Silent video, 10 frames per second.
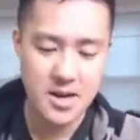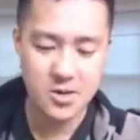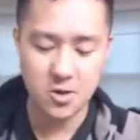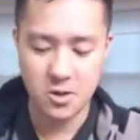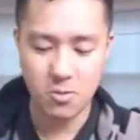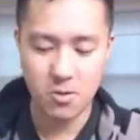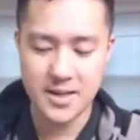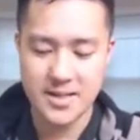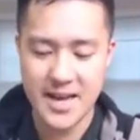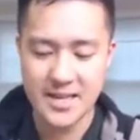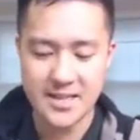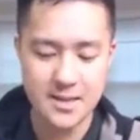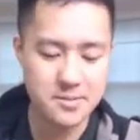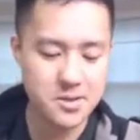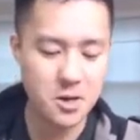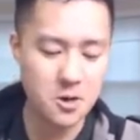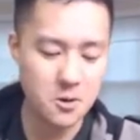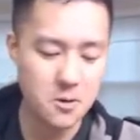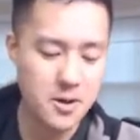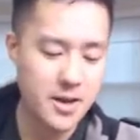So you're running tag team,
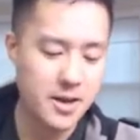so